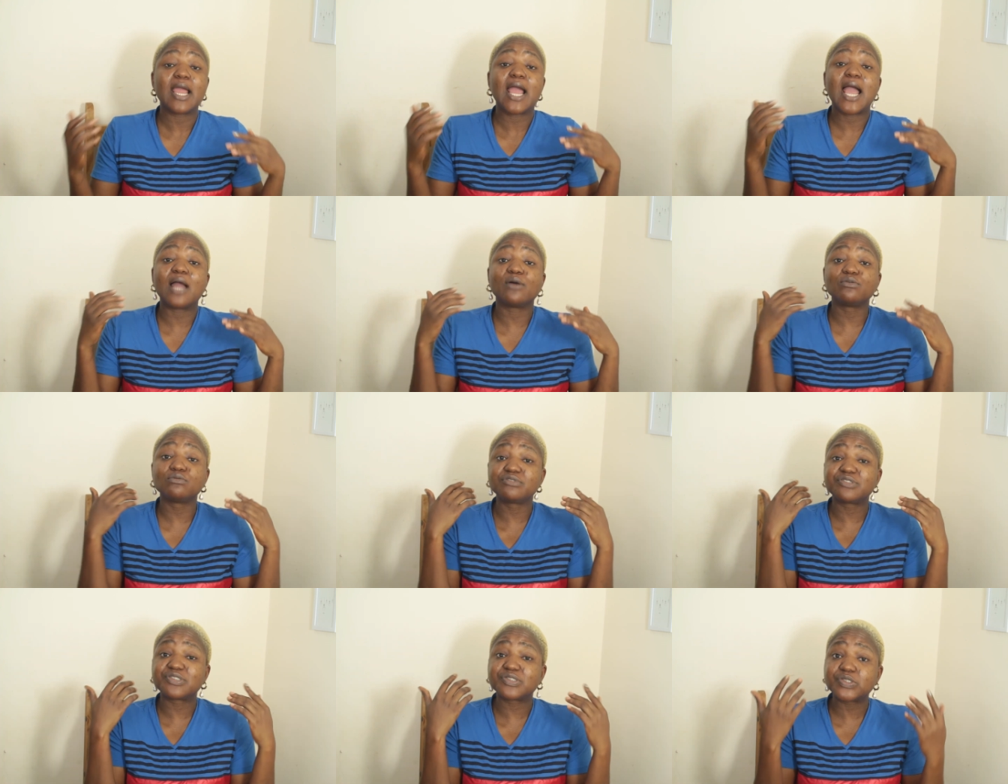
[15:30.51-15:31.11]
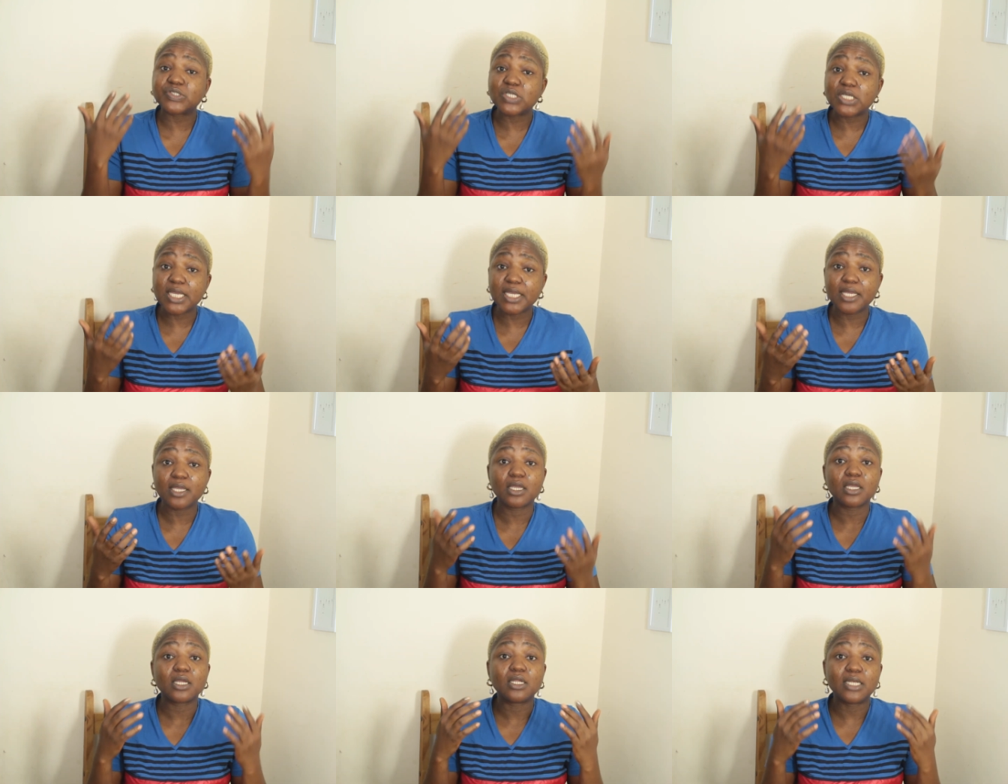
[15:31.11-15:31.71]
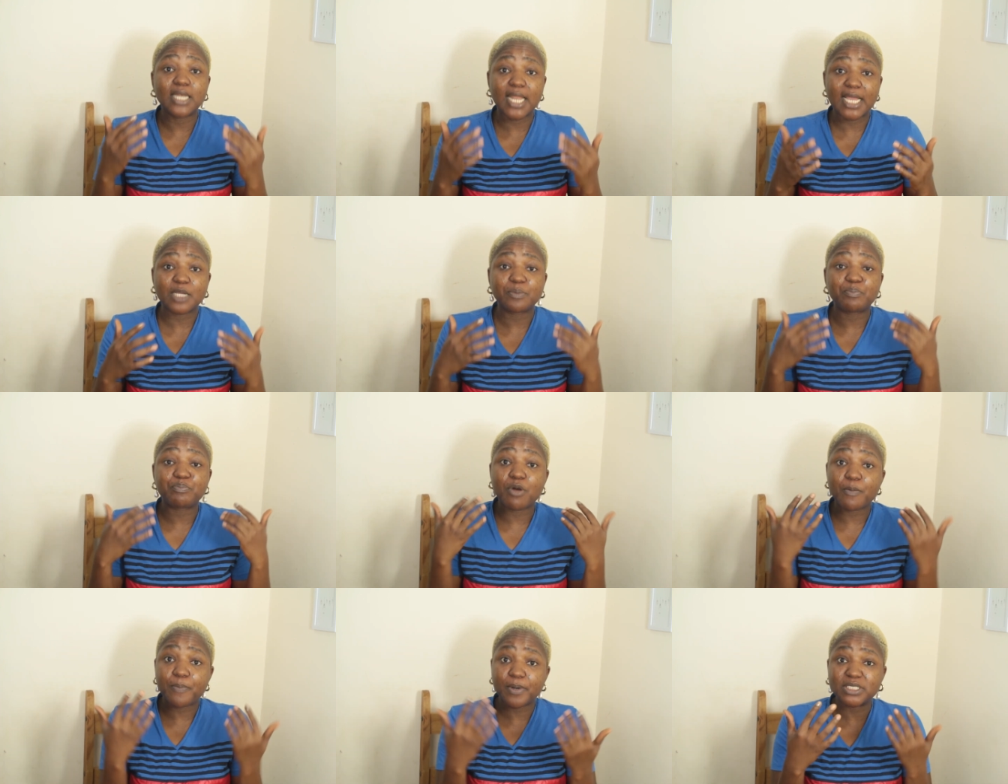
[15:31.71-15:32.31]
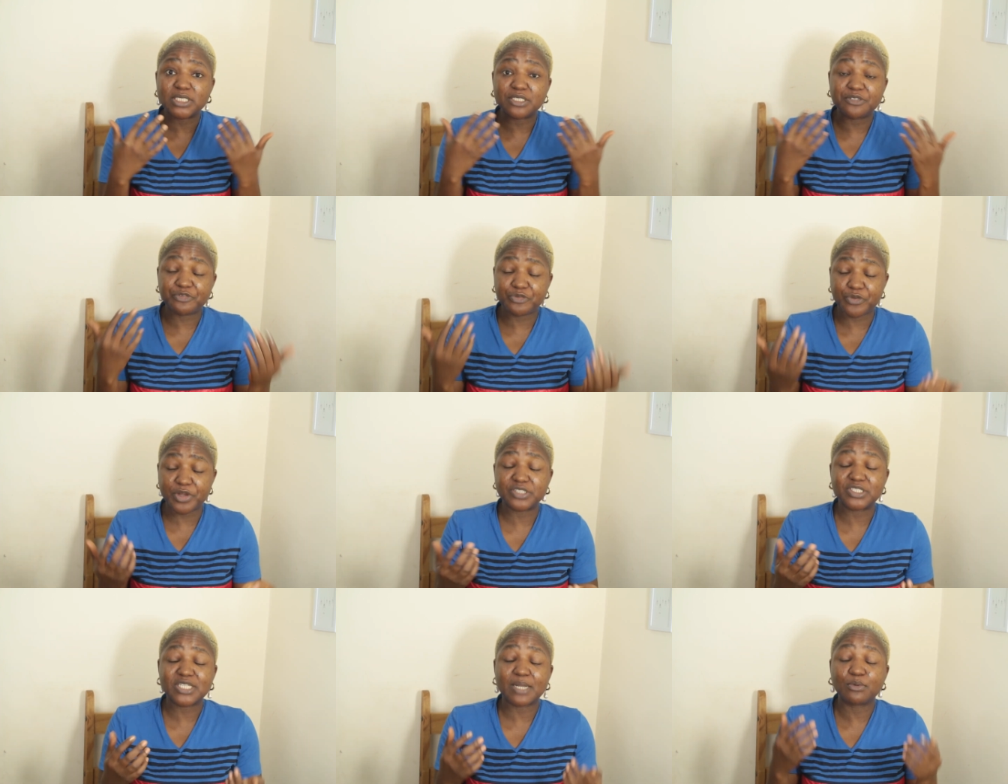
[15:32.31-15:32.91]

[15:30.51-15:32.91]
I will see like proper difference.